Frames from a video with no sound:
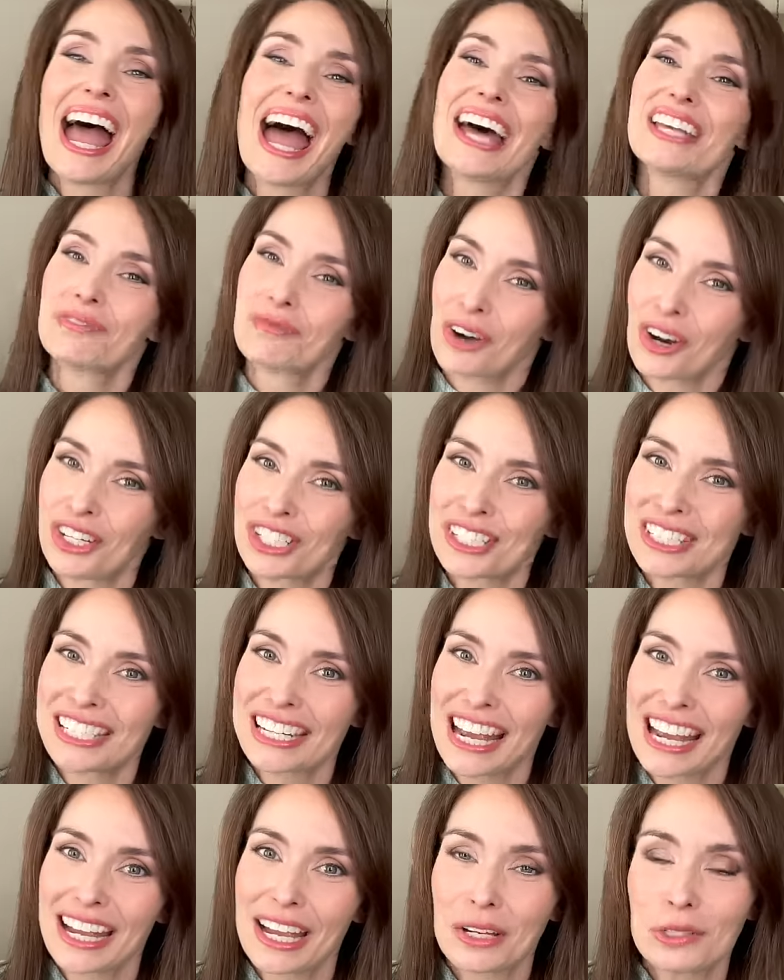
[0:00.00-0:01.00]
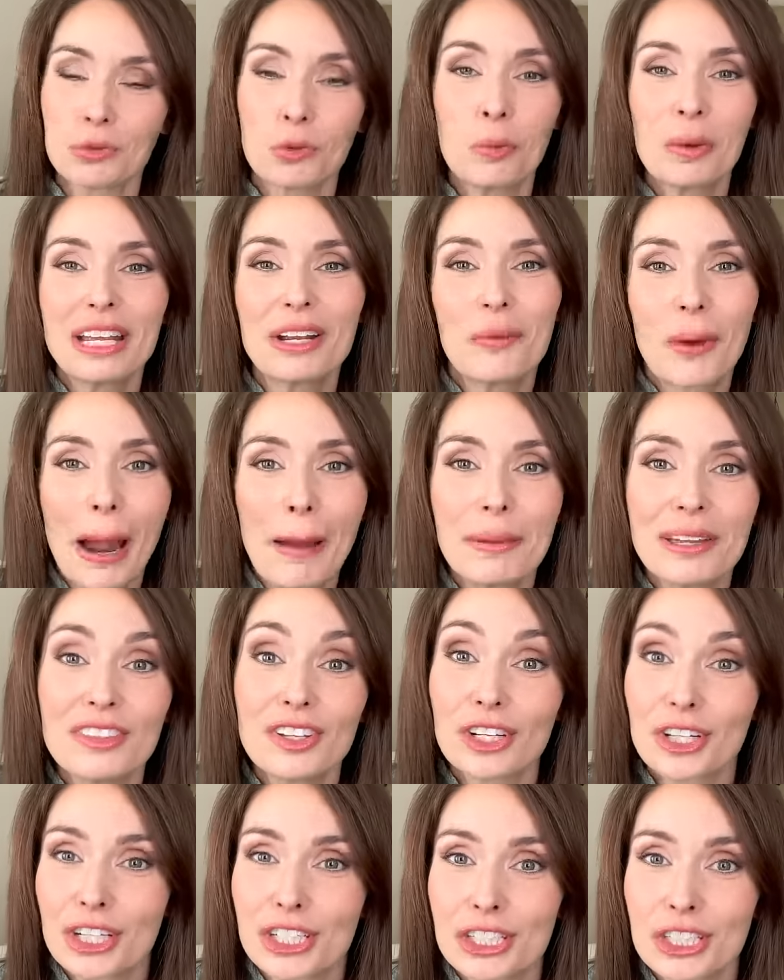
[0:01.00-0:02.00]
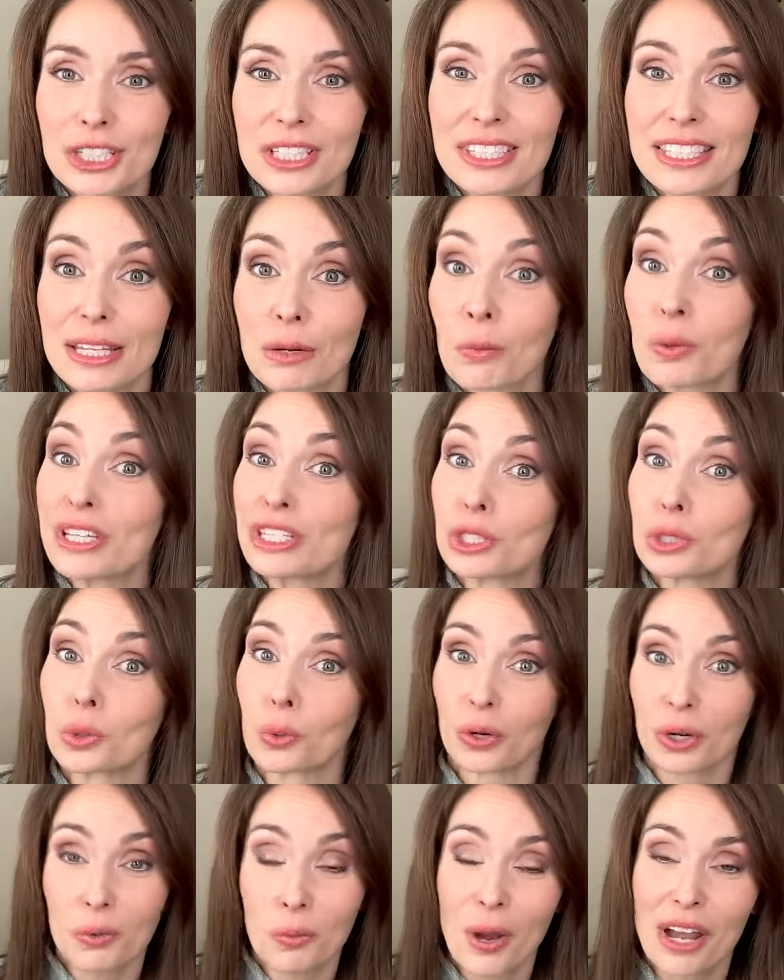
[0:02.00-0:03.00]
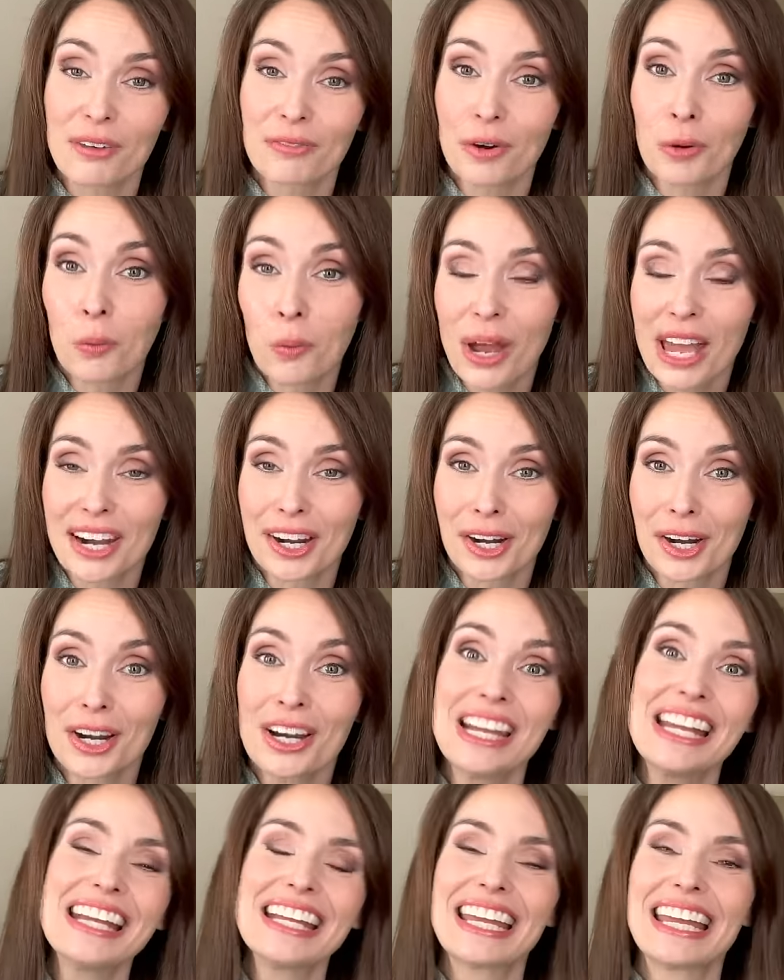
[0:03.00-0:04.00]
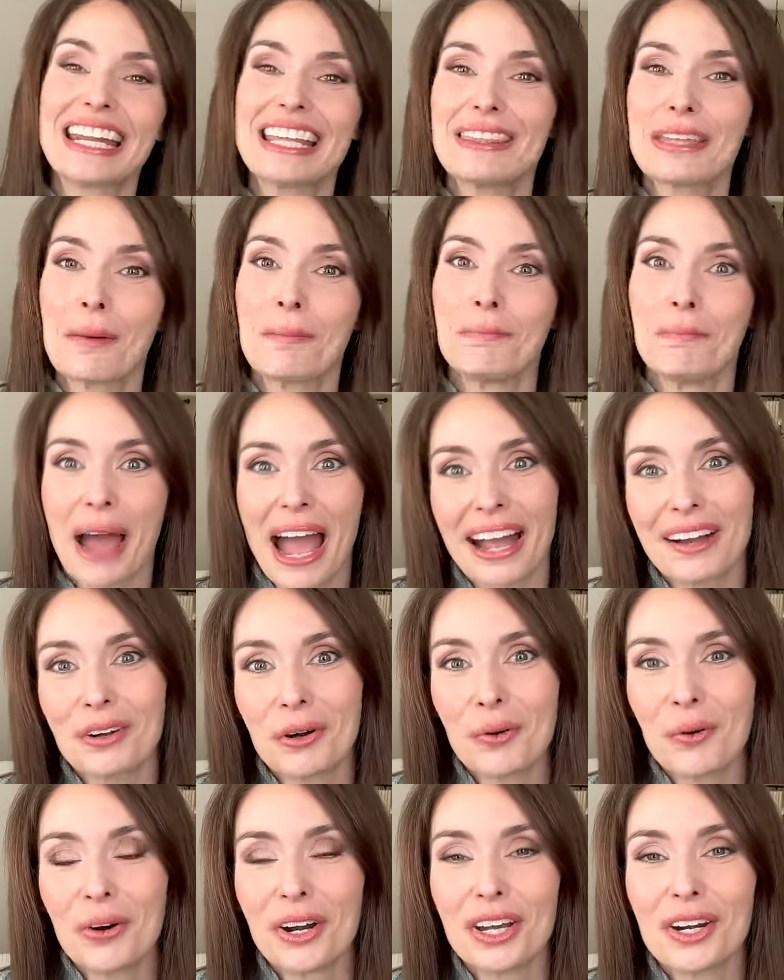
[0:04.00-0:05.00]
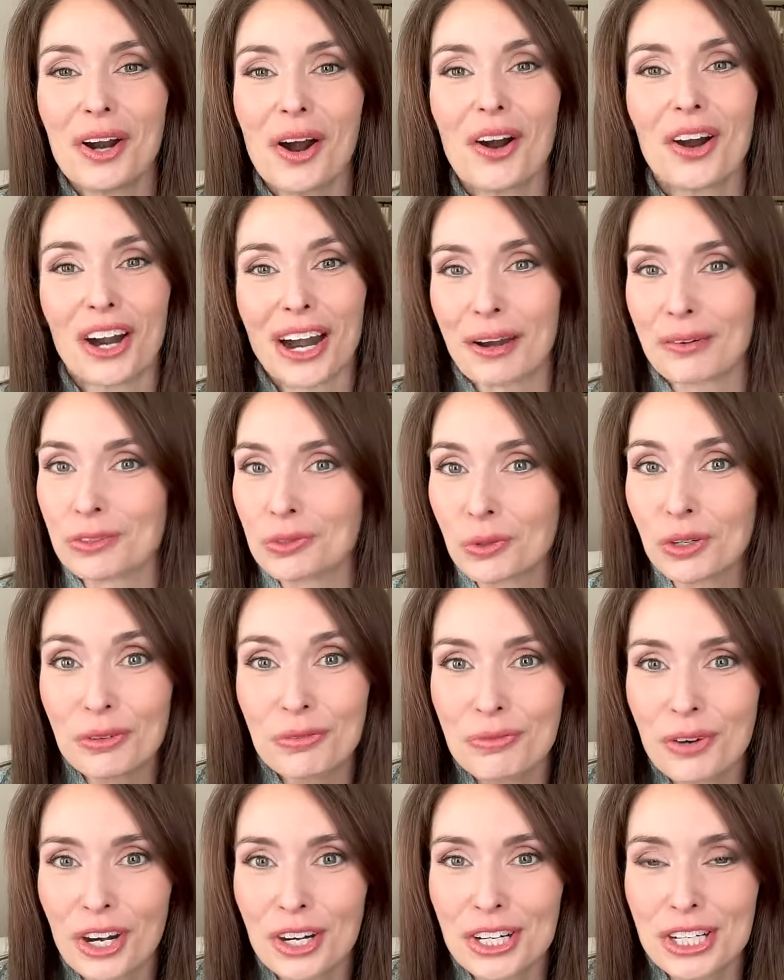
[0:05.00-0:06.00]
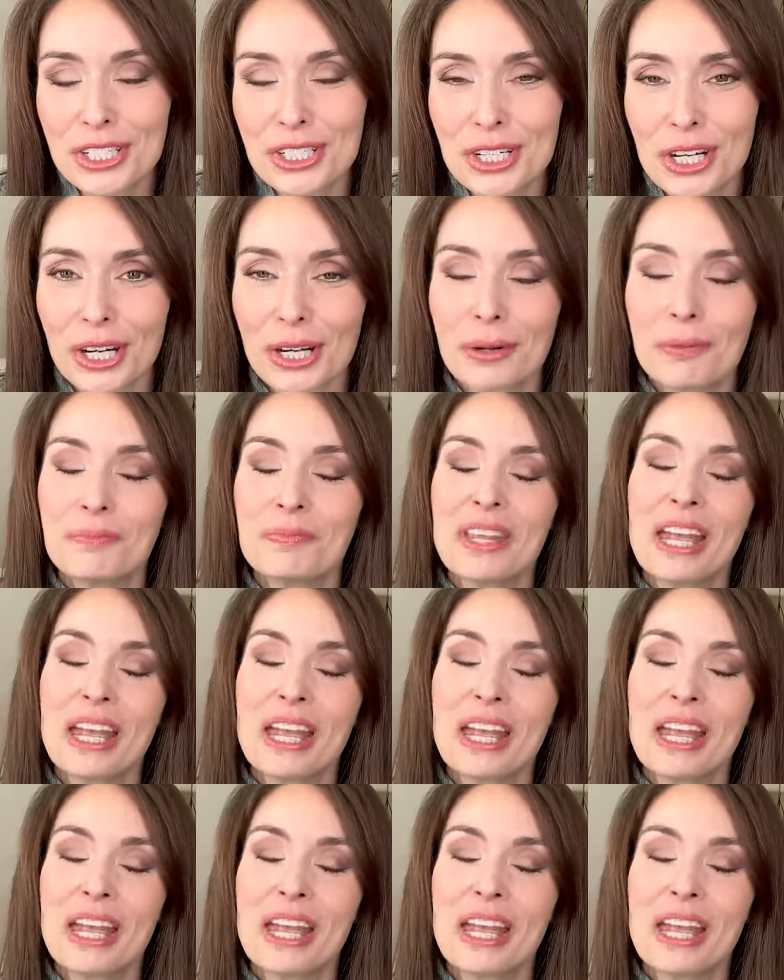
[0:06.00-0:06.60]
As far as today goes, we'll be grabbing the cushions that we stored away for winter, getting them back on our outdoor furniture,